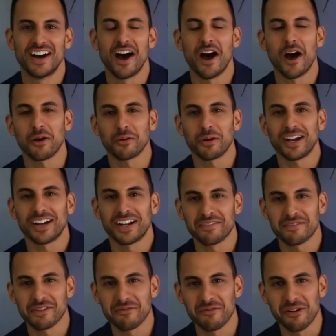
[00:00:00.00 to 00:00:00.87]
All right,
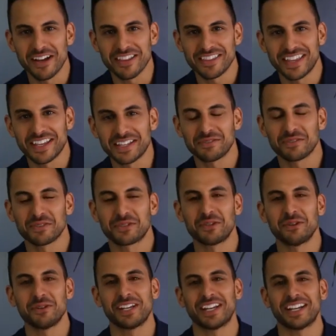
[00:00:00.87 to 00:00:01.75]
everyone, thanks for
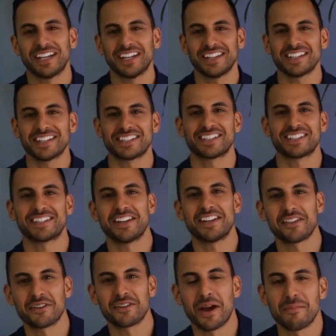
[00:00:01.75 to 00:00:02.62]
tuning in. This is
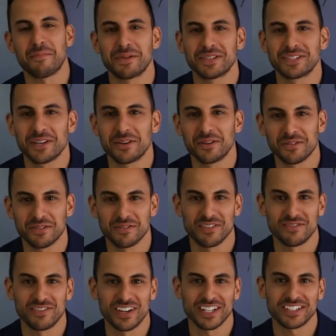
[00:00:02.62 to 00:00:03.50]
another episode of
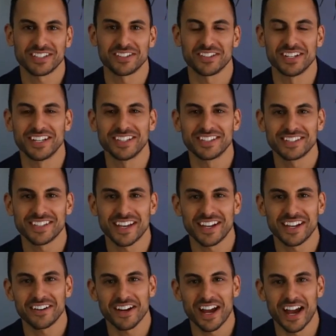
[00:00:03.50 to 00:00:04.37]
Investor
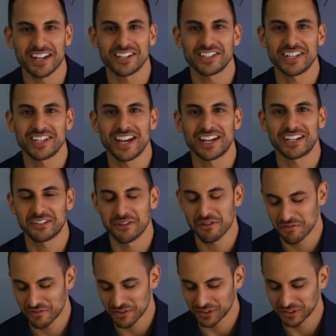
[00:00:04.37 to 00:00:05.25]
Insider,
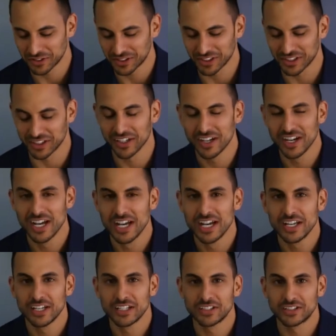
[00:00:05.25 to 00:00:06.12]
#NoFilter.
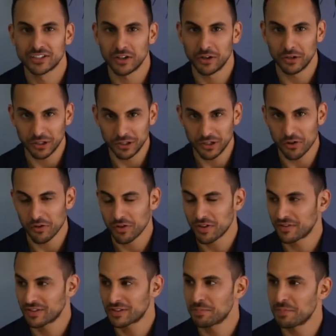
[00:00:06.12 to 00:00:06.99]
So,
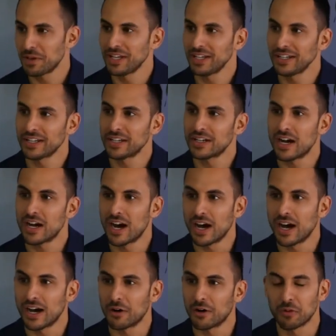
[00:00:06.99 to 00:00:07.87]

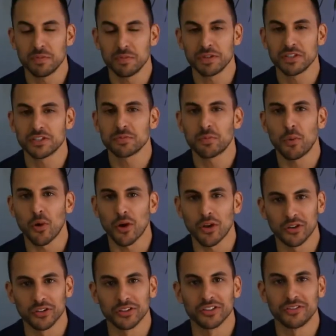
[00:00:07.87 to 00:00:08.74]
we've been
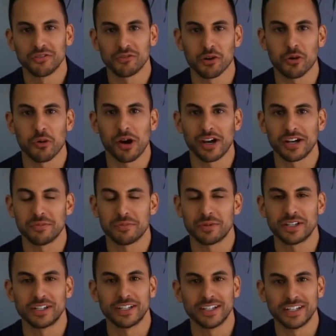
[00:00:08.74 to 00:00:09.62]
spoiled for quite a
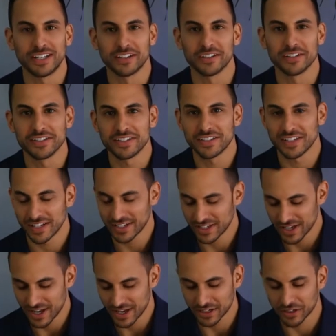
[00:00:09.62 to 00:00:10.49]
bit here in San
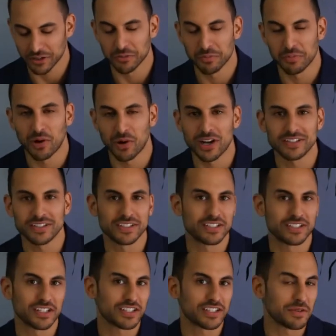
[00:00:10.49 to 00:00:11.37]
Diego.
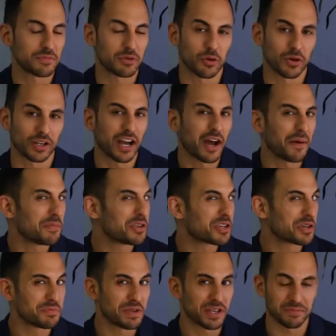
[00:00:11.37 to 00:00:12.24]
Prices just keep going up. You
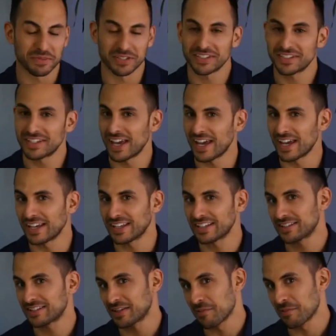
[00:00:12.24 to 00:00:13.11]
can make
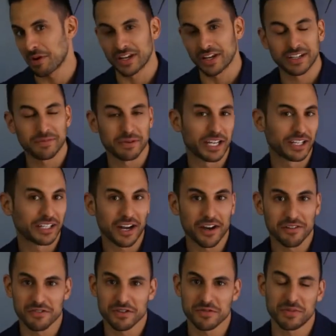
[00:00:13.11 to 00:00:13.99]
mistakes. They might get
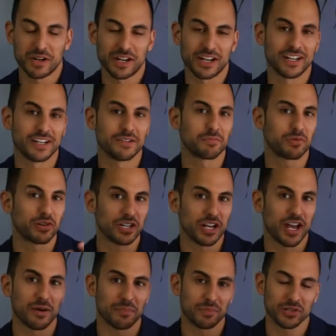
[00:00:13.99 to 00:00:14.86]
covered by an
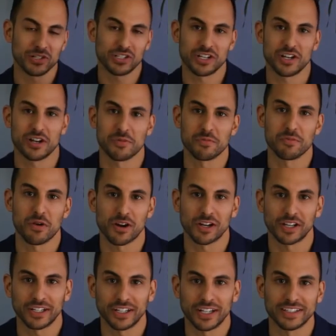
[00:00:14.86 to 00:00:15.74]
appreciating
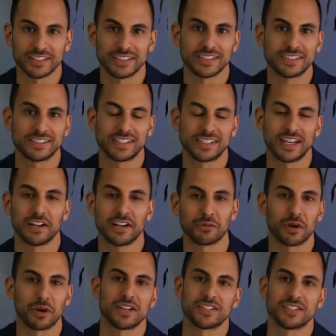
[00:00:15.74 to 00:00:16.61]
market. As they say, a
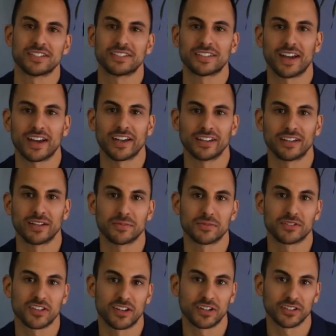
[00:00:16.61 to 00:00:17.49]
rising tide
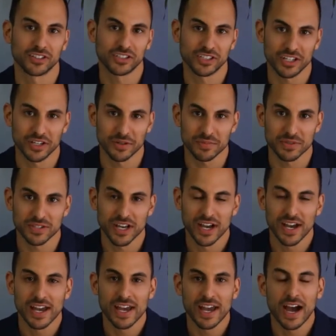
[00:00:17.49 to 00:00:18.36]
lifts all ships.
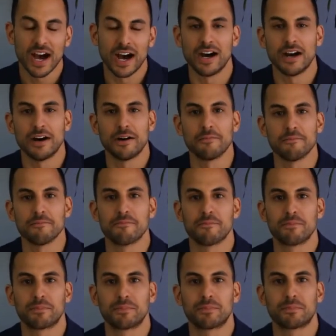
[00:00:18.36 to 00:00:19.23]

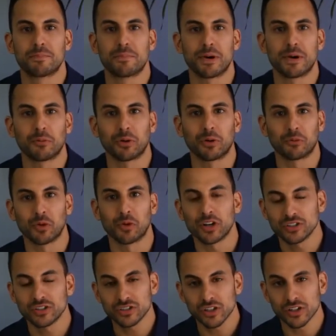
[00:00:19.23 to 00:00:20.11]
But what
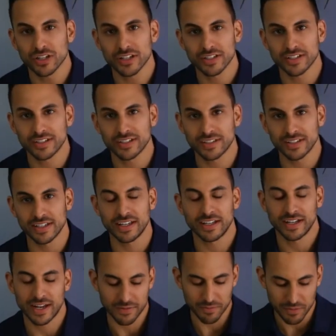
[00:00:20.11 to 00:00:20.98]
we're starting to see,
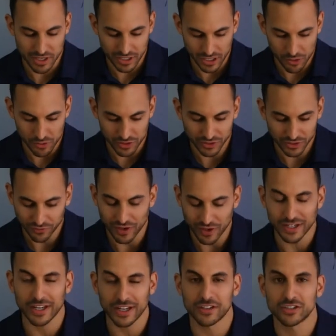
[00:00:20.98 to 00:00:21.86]
and it's
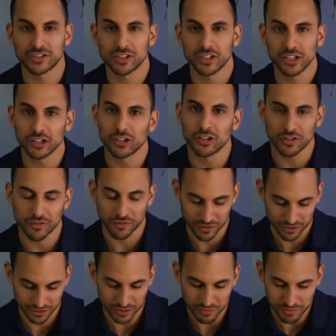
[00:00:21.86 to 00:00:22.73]
funny, I started to look
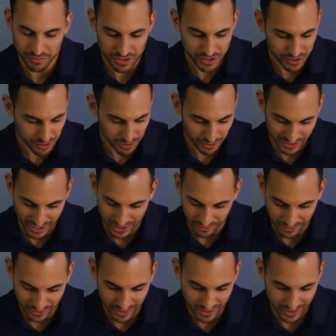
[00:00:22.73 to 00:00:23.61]
for some news
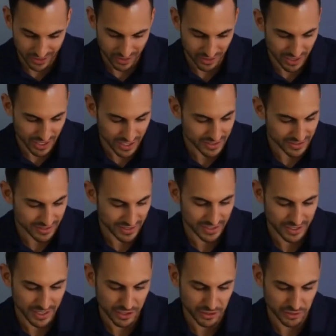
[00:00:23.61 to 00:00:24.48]
out there in
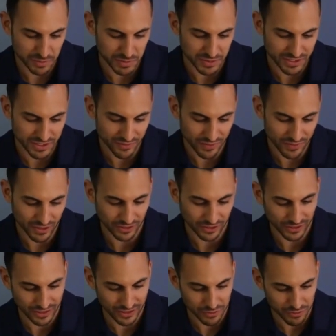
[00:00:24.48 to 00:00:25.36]
San Diego
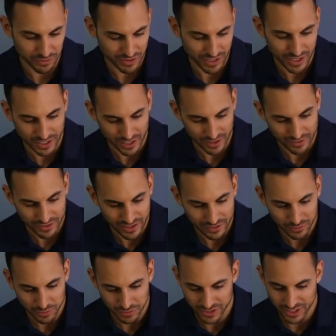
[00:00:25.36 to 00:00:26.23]
specifically, and
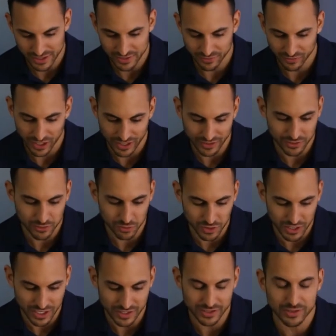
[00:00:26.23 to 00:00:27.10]
this was as of last
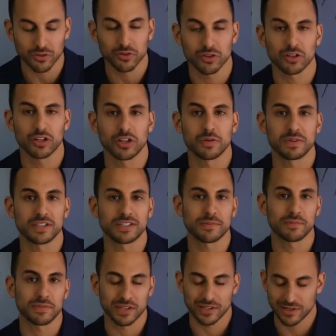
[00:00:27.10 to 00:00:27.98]
week, so it could be
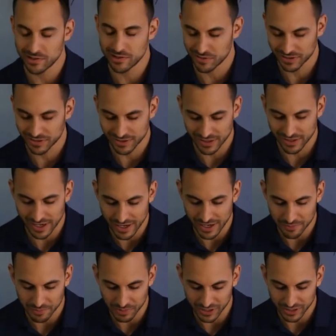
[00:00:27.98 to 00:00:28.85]
something new as of
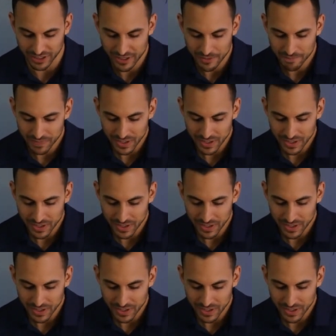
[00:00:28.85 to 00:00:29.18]
today, but